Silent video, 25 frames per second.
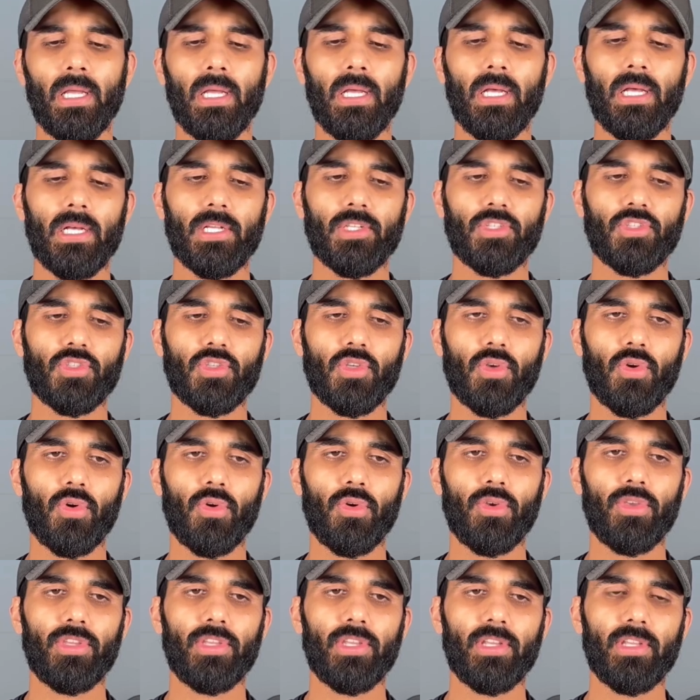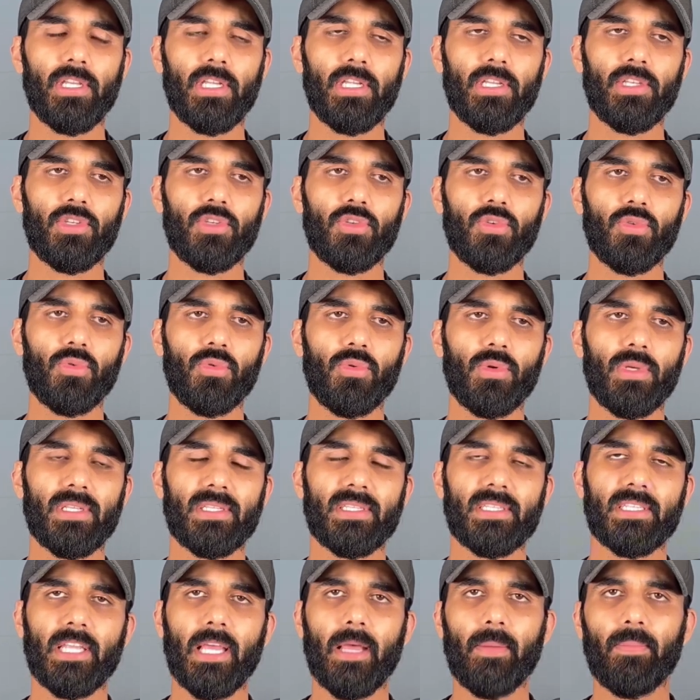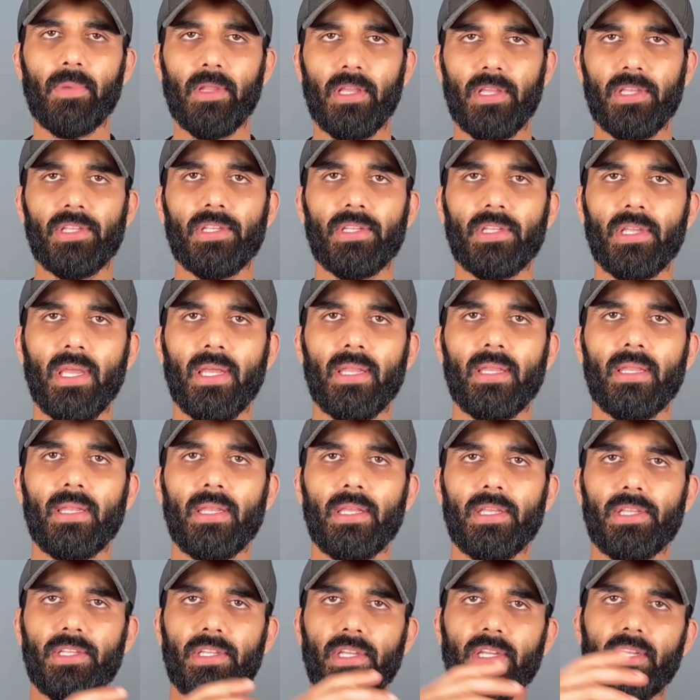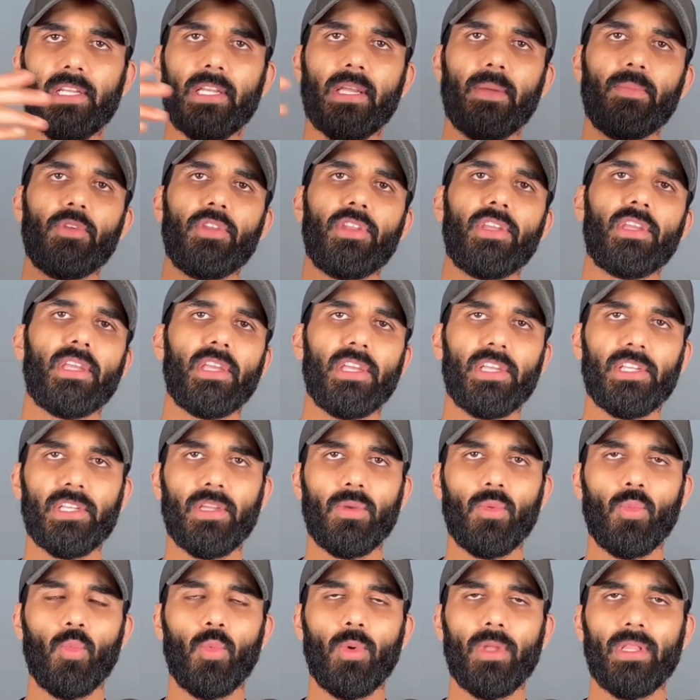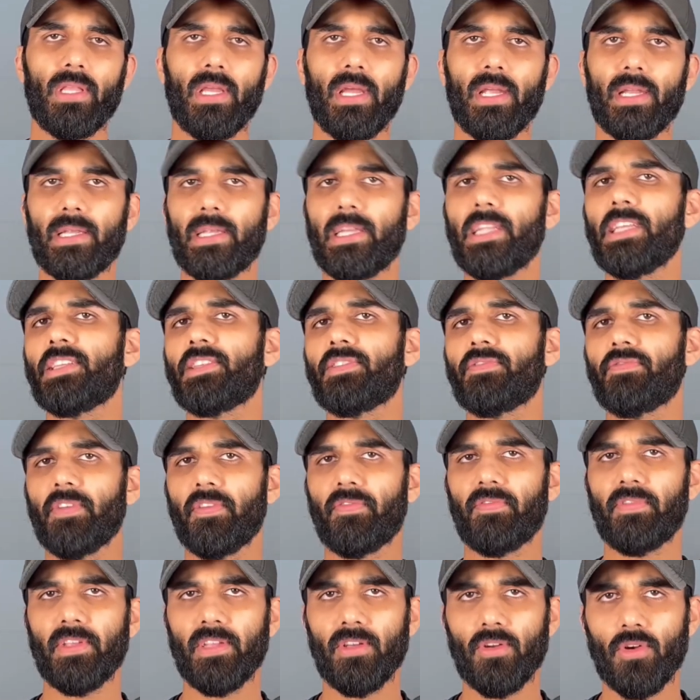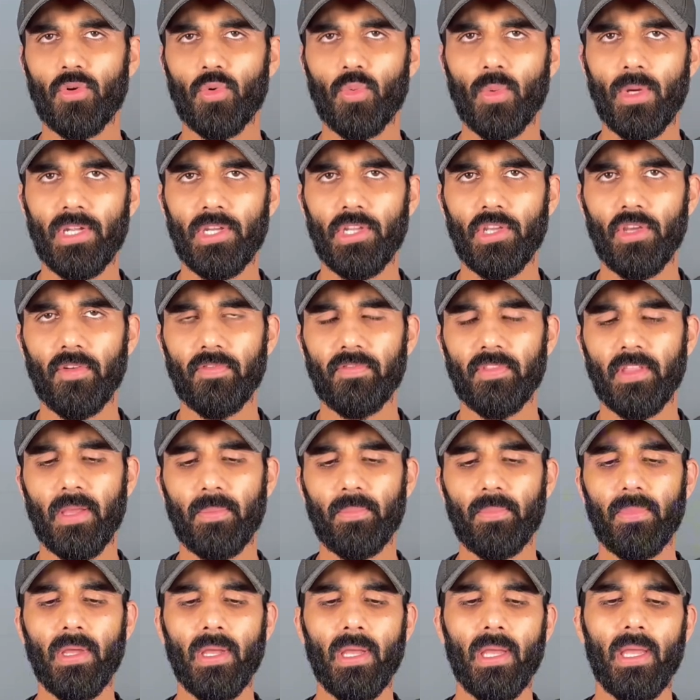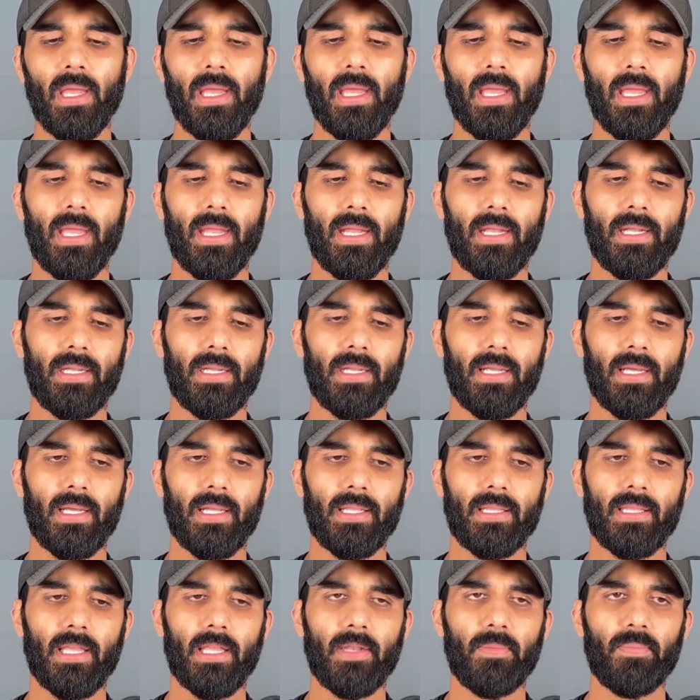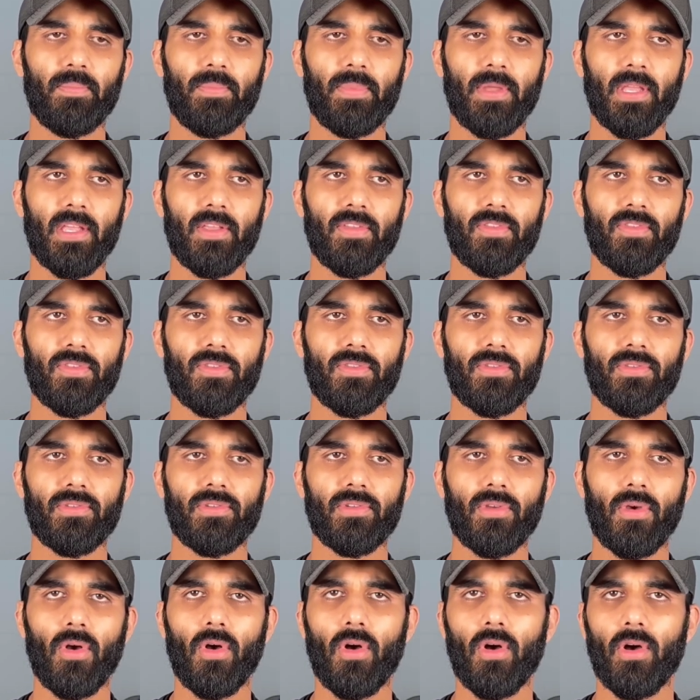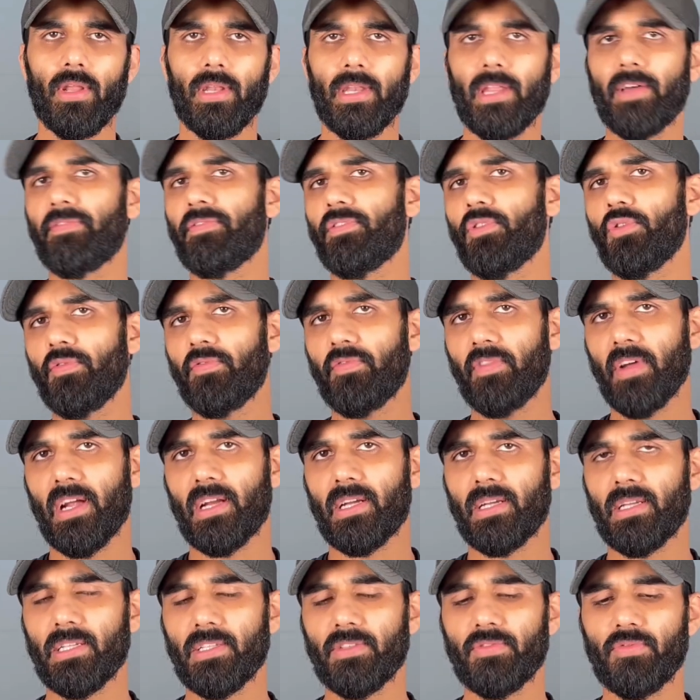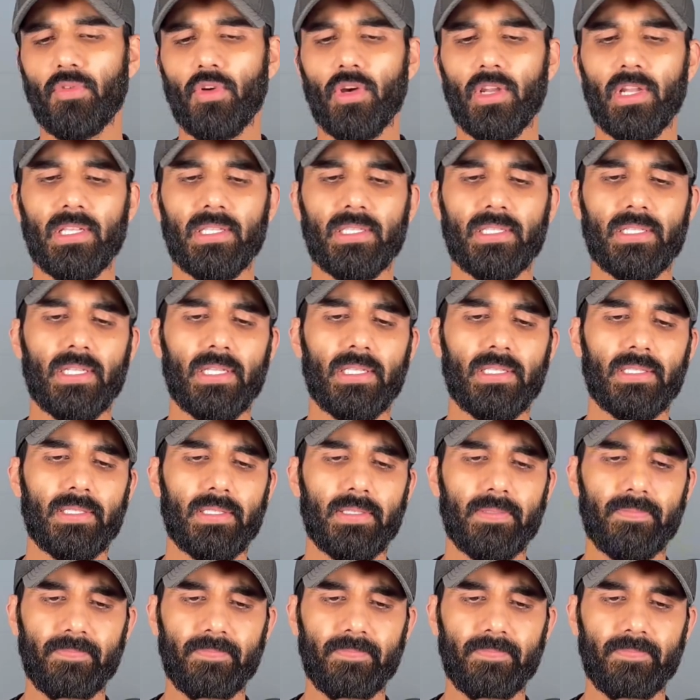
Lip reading: So you need to establish and initiate communication with at least 15 or 20 of them, and then based on a few factors, for instance,